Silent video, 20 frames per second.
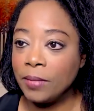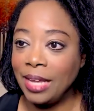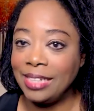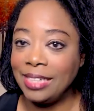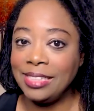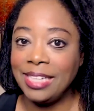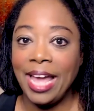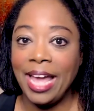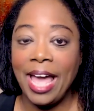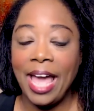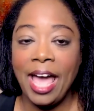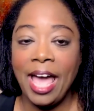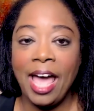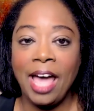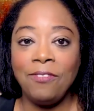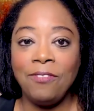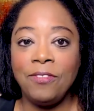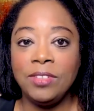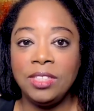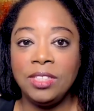I say, a
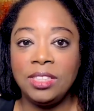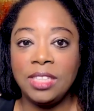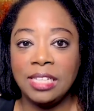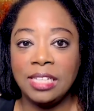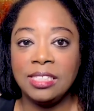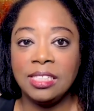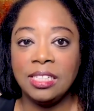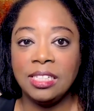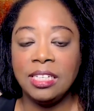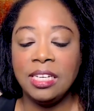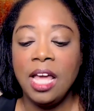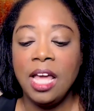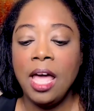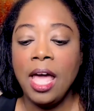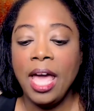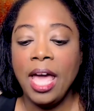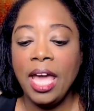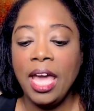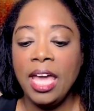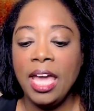half dozen
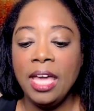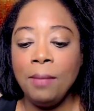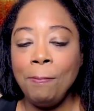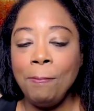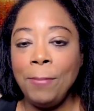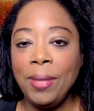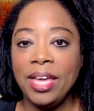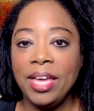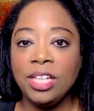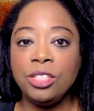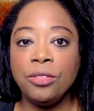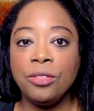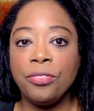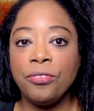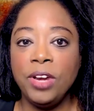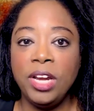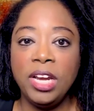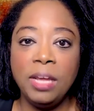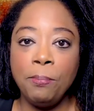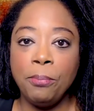hand-picked
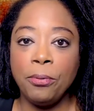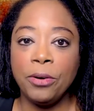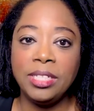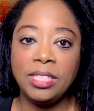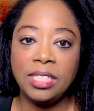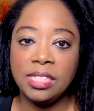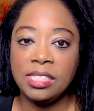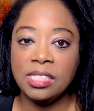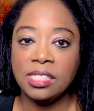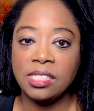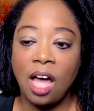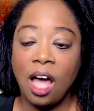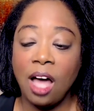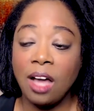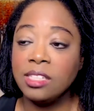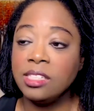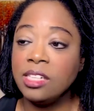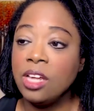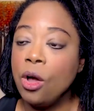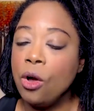3D printing
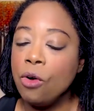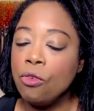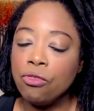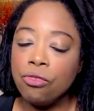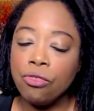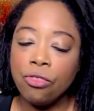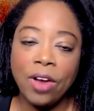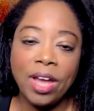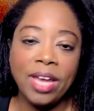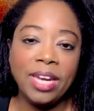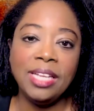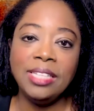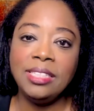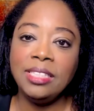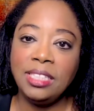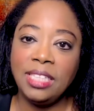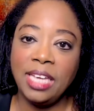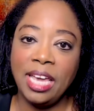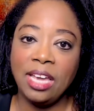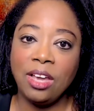stocks ready to